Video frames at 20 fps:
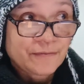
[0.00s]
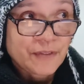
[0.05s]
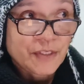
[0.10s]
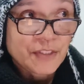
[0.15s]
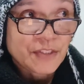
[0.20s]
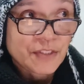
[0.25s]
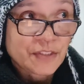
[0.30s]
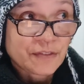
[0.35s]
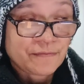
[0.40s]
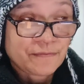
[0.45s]

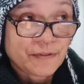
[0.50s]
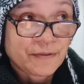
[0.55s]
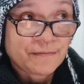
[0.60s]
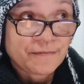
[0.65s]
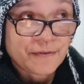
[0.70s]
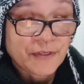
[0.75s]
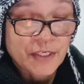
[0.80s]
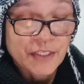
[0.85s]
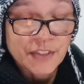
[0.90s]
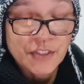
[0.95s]
1st of the
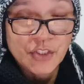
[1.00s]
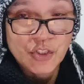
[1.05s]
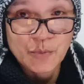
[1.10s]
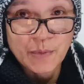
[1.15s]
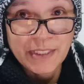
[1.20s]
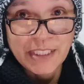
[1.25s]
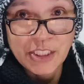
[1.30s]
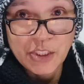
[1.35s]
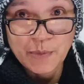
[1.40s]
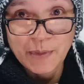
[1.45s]
1st,
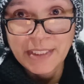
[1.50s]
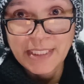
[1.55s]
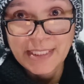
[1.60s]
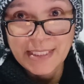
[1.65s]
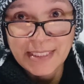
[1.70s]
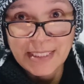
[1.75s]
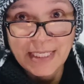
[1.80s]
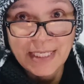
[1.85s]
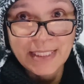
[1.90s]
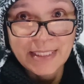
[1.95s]

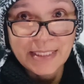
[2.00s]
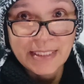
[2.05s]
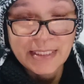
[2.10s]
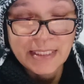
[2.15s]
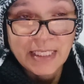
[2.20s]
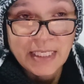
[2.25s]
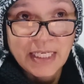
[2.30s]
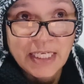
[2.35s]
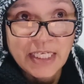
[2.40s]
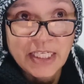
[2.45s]

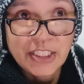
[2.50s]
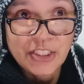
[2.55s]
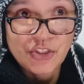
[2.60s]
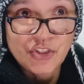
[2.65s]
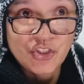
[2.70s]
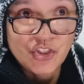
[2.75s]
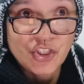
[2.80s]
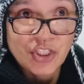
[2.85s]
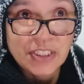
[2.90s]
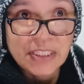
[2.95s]
2026.
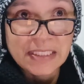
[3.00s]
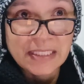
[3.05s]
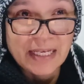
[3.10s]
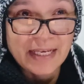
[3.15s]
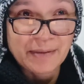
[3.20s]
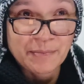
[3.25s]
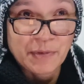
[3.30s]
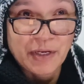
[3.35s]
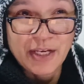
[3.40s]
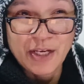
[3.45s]
It's just
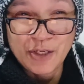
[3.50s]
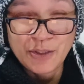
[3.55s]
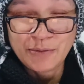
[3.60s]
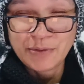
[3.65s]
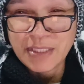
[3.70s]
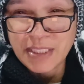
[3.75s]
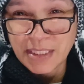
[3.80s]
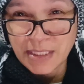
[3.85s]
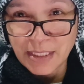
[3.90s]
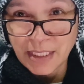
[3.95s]
like my
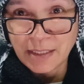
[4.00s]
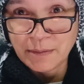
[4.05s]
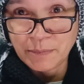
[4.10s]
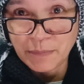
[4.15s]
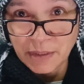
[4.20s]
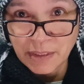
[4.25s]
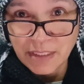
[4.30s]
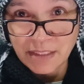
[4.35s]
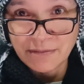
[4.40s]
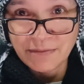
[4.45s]
own
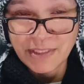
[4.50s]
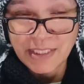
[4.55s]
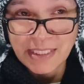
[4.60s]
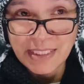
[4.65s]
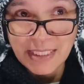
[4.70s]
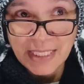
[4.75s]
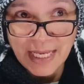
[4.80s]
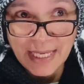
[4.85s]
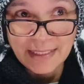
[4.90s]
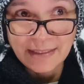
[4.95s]
statement of
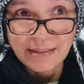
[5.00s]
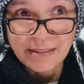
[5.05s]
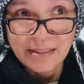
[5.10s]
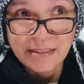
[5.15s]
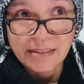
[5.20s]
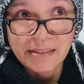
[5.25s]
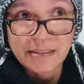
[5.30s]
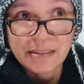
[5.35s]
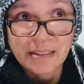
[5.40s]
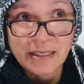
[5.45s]
intent
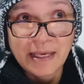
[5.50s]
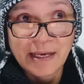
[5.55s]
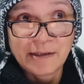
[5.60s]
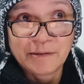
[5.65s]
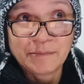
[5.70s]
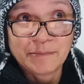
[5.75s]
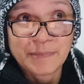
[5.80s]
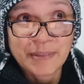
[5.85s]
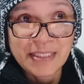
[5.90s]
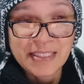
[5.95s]
to
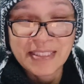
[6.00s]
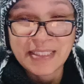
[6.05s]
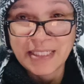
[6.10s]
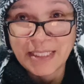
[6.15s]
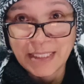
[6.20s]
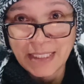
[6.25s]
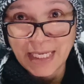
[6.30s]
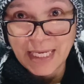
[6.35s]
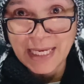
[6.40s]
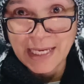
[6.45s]
help me
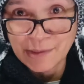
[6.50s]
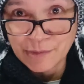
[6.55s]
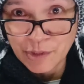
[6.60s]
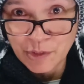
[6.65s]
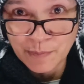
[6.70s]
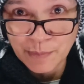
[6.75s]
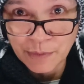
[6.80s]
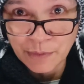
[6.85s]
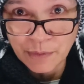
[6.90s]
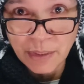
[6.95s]
stay
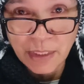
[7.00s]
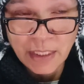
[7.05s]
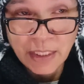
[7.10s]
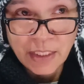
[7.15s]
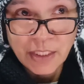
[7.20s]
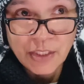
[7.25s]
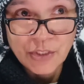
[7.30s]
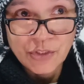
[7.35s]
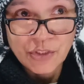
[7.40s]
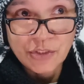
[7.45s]
accountable
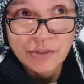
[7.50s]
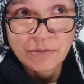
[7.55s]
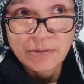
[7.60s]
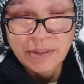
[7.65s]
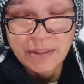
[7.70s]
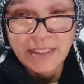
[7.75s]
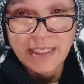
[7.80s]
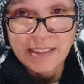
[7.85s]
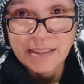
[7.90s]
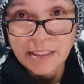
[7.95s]
to do
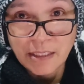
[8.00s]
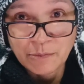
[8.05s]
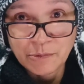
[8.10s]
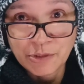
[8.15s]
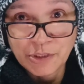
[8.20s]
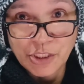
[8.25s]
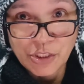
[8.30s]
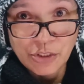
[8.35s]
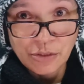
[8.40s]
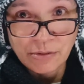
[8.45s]
the things I
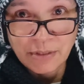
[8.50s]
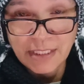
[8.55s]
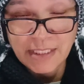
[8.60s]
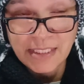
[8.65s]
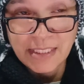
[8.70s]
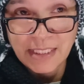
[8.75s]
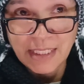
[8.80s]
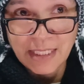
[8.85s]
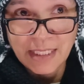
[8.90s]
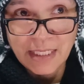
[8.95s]
want to do
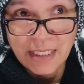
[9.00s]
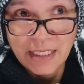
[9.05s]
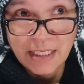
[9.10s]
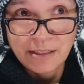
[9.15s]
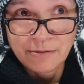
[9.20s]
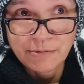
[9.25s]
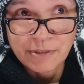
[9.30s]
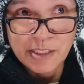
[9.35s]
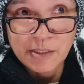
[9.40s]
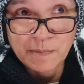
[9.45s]
this year
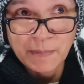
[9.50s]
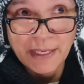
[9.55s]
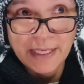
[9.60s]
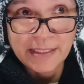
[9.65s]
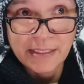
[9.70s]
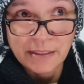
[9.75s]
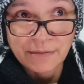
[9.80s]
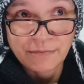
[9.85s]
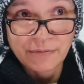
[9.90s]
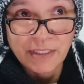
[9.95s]
in
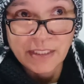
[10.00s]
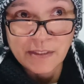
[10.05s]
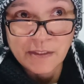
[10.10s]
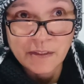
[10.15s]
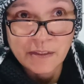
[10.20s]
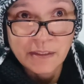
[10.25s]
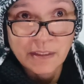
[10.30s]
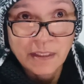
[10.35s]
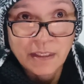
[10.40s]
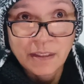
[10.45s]
respect of
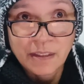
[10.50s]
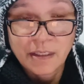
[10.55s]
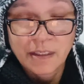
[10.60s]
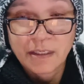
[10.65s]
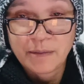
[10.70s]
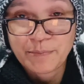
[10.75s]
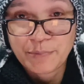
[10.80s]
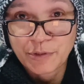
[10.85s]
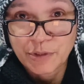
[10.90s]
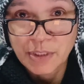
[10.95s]
this
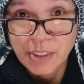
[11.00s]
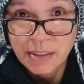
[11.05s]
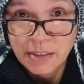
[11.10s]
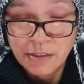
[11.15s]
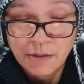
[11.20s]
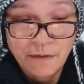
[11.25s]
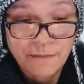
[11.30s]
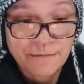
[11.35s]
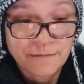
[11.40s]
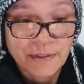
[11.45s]

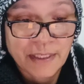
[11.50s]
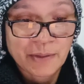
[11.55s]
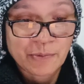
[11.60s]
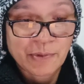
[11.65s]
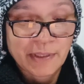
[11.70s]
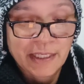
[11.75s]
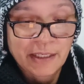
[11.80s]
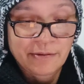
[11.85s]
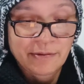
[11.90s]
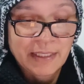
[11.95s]
product offering
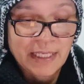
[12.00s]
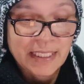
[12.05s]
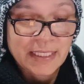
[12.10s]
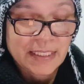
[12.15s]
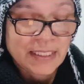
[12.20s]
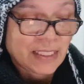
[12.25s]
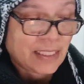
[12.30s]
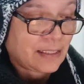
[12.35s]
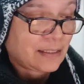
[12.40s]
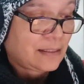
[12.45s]
we're
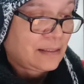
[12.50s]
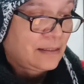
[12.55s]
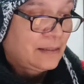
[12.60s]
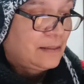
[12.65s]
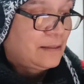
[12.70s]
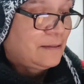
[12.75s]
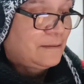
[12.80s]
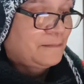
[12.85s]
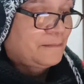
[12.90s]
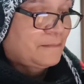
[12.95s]
creating.
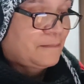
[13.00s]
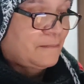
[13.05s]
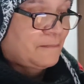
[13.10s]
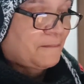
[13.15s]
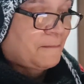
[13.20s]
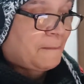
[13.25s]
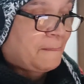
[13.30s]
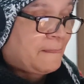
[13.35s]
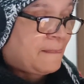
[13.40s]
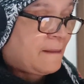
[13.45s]

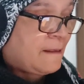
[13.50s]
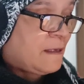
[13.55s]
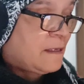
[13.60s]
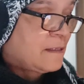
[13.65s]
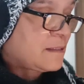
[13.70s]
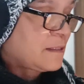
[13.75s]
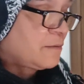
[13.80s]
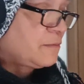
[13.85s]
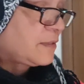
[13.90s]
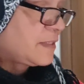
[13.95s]
So